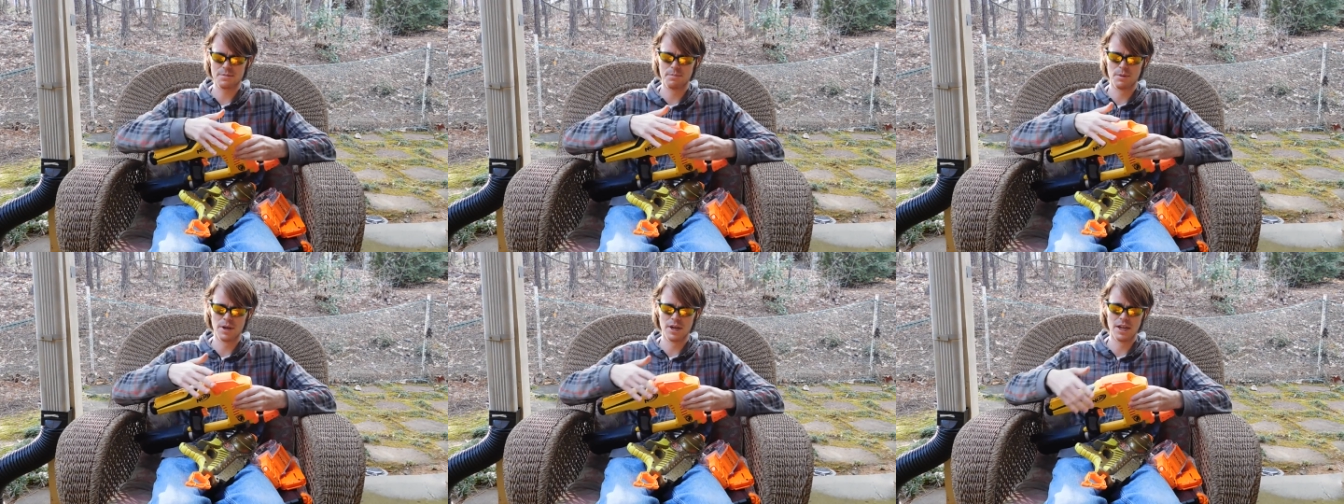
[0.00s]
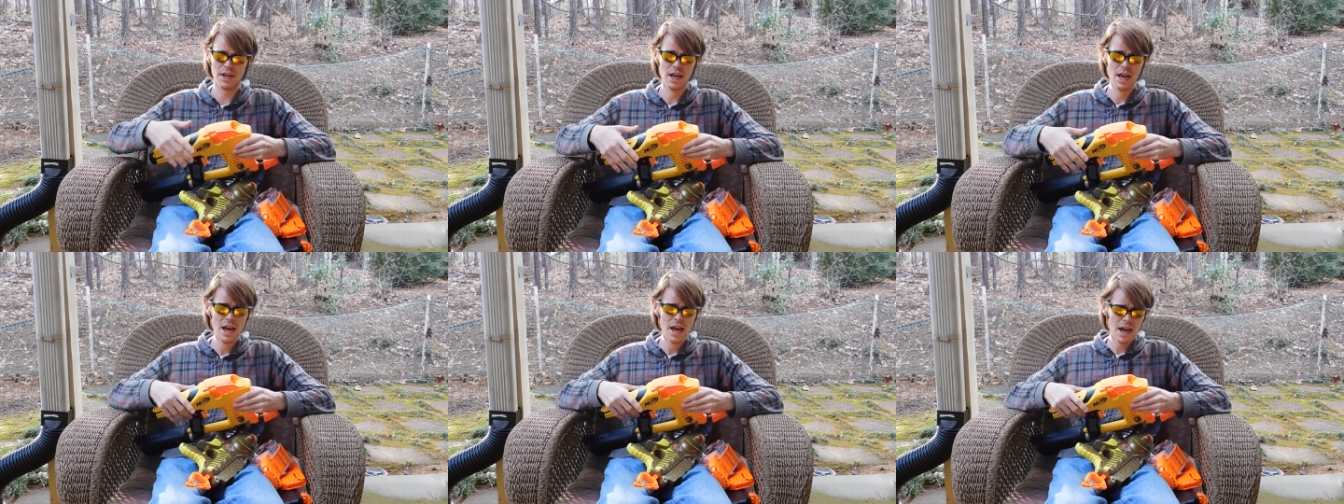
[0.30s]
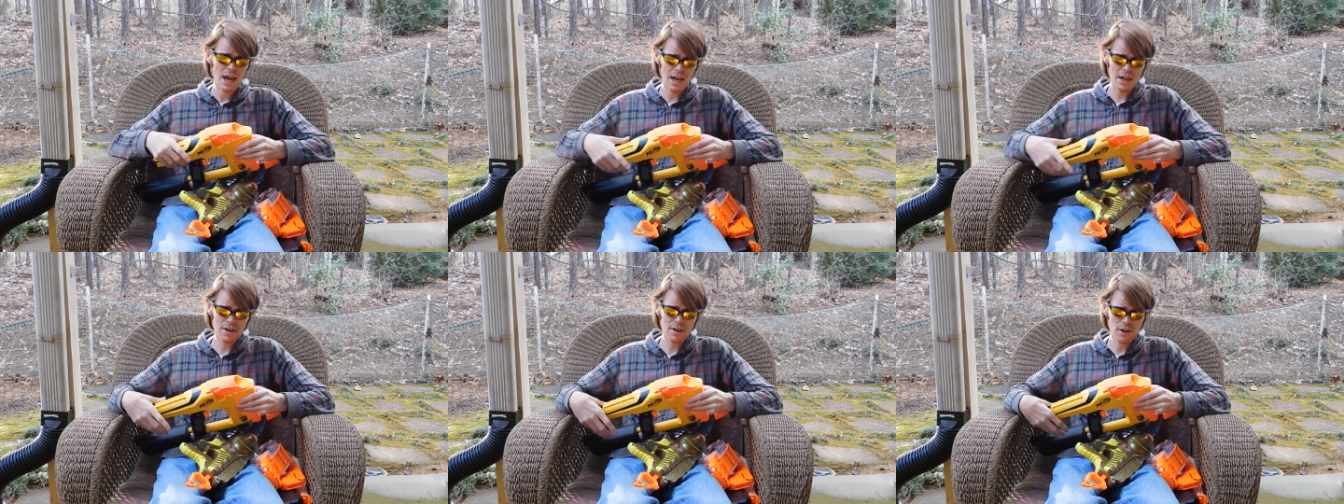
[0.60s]
but
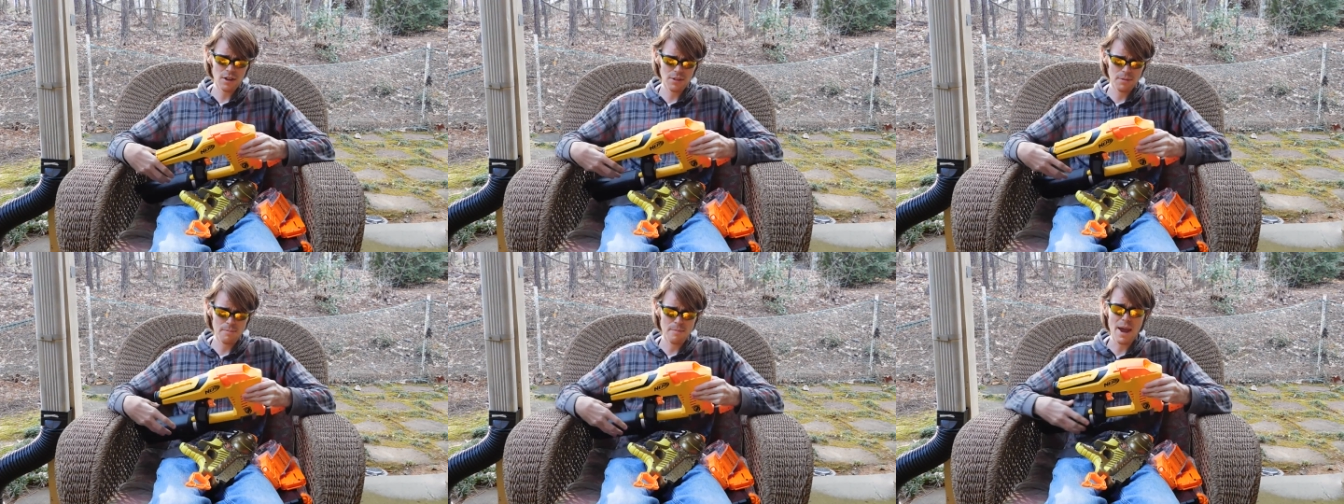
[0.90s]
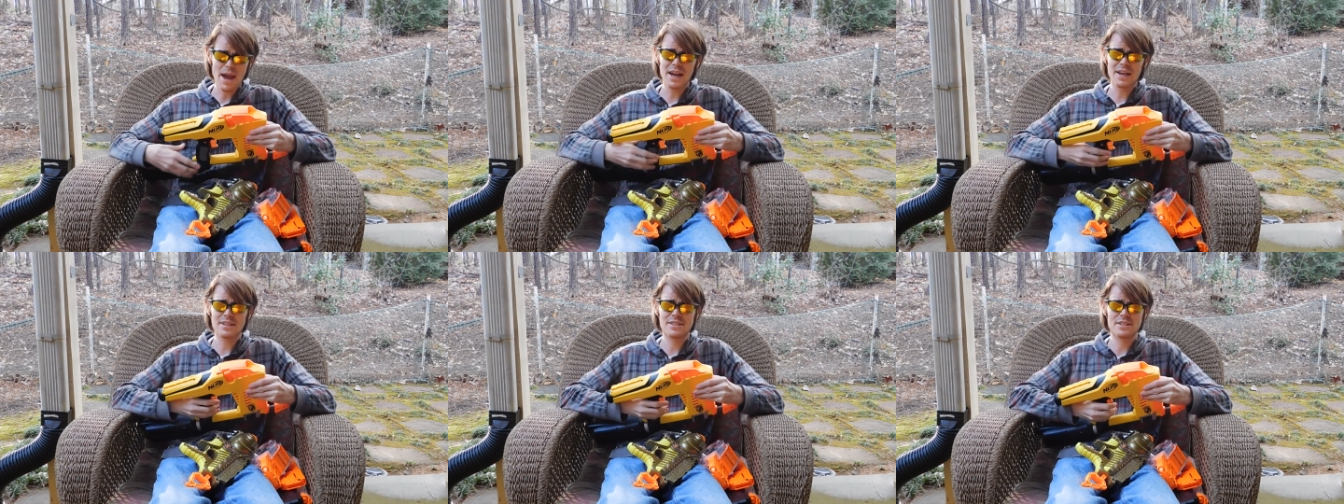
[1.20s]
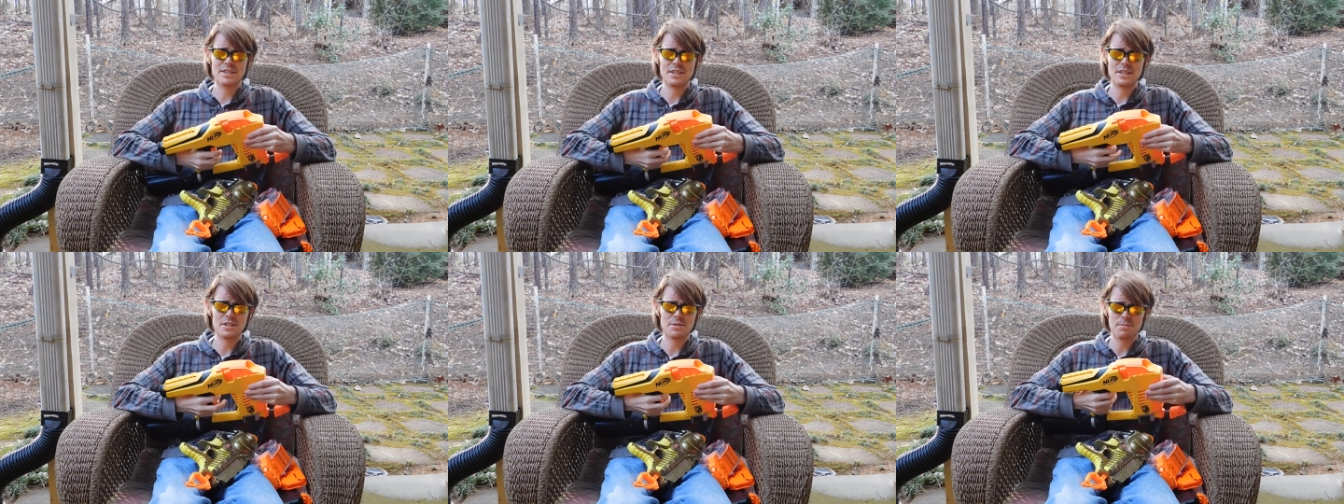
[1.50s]
I call them
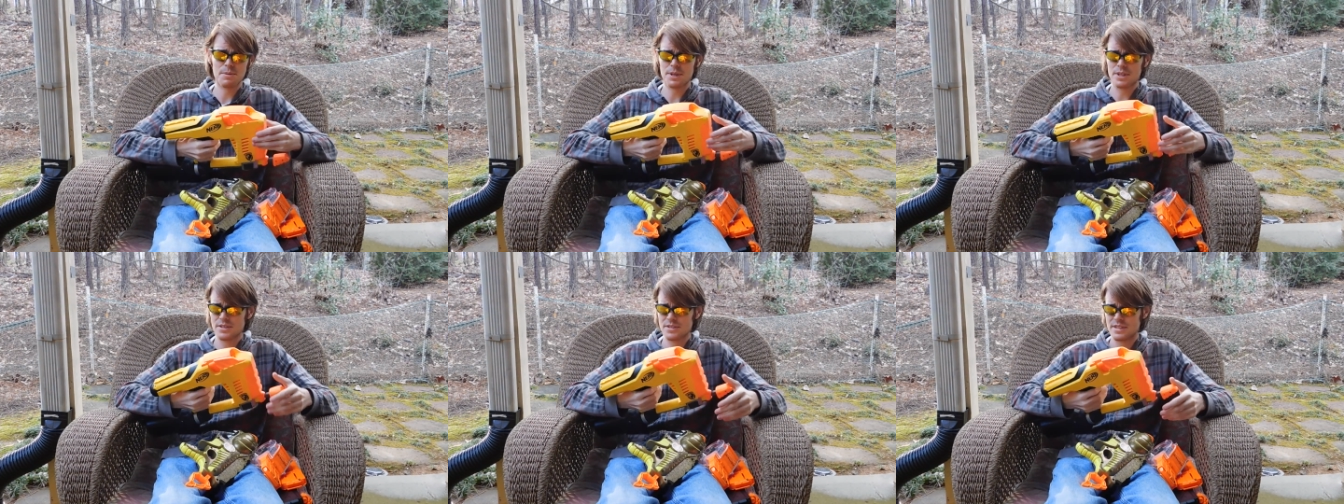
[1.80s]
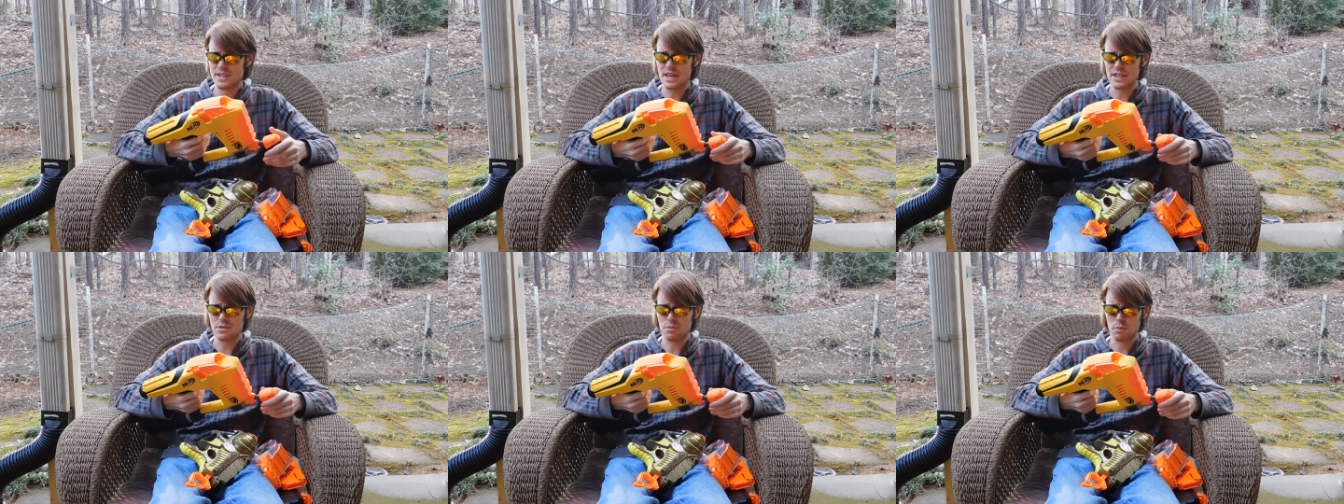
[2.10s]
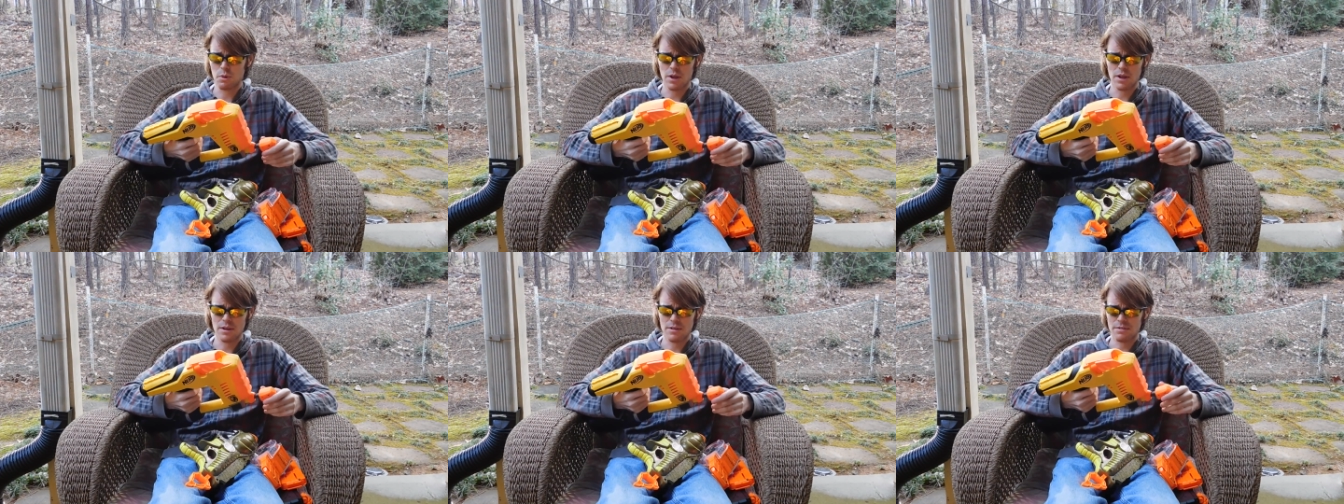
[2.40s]
magazines because that's
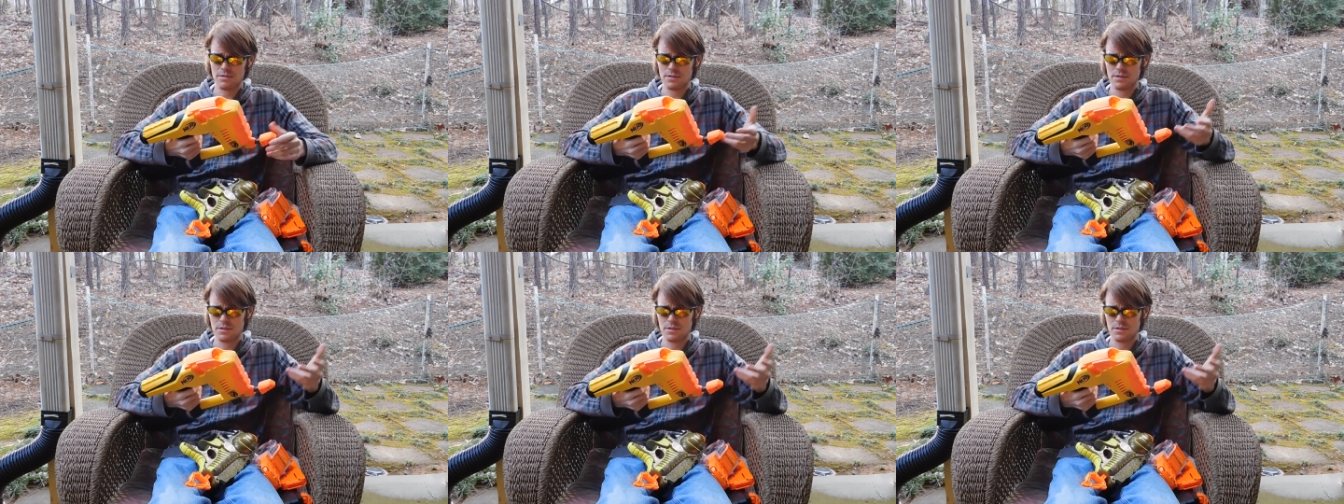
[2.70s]
what